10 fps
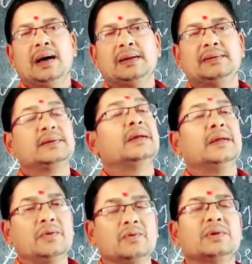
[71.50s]
And
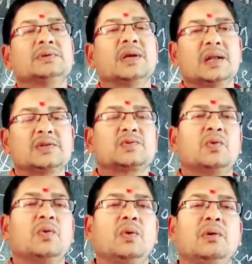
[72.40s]
he was
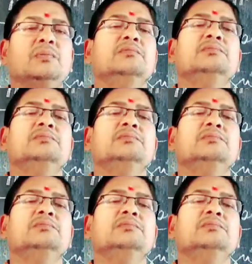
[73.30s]
also,